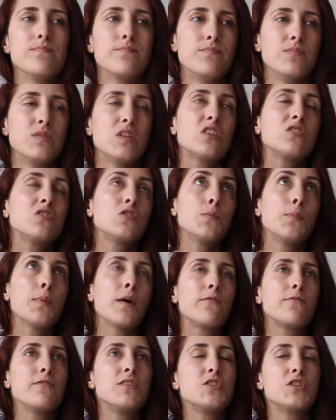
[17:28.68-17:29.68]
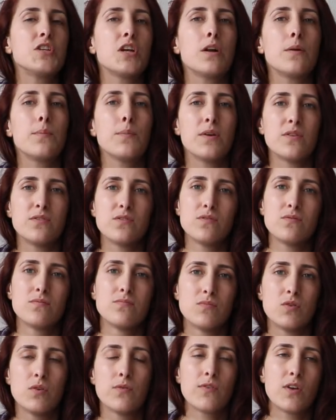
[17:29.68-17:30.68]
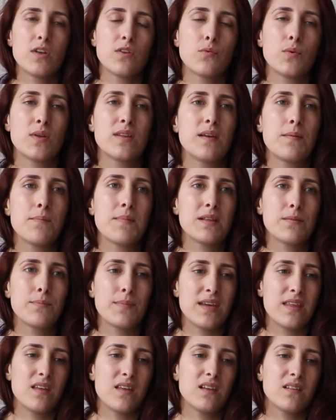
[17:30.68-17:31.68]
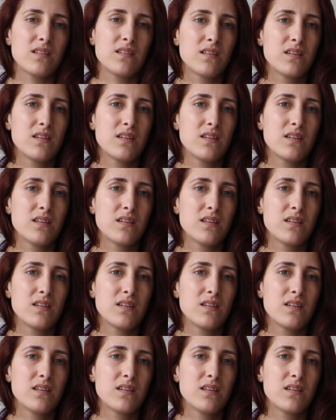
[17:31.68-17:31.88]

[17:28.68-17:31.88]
Not superficial, but you've got what I meant by that.